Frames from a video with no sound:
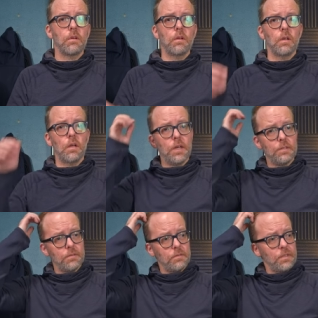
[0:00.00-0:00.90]
Uh, I
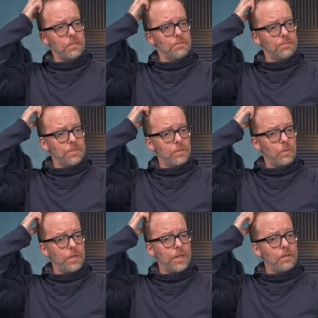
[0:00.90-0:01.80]
certainly didn't feel
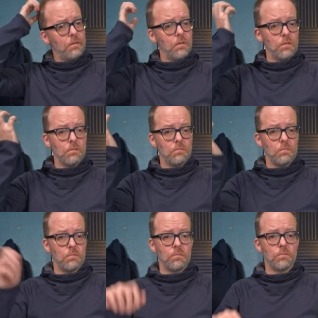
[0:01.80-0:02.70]
awake
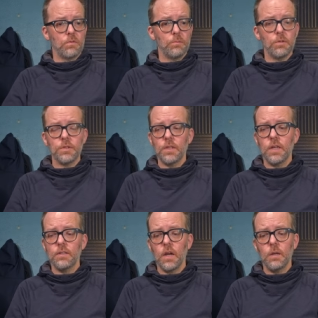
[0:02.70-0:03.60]
for most of
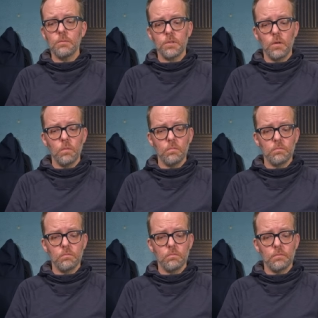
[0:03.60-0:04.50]
that time, so
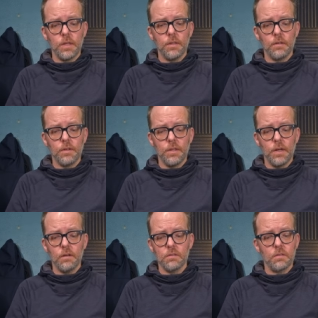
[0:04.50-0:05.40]
my theory
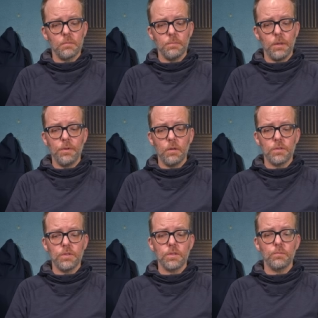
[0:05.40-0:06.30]
there is that maybe I
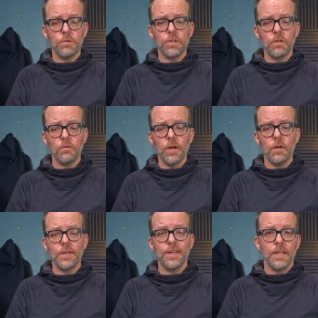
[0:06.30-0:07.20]
was just moving
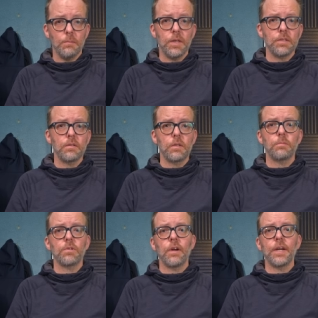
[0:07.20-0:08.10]
around in my
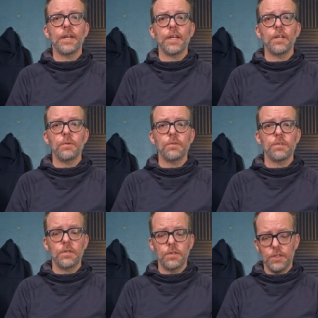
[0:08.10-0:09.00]
sleep trying to get
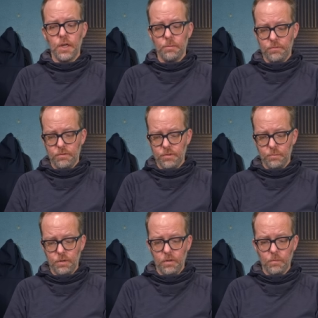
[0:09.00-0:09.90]
used to the shape of this
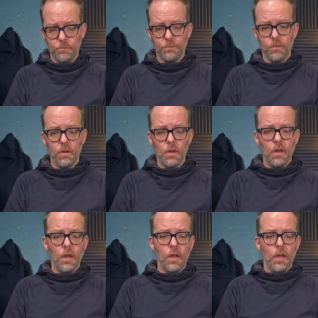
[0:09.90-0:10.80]
pillow.
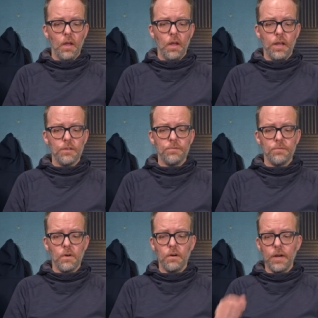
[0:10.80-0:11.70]
As
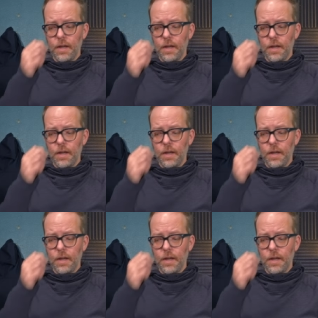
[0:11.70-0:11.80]
far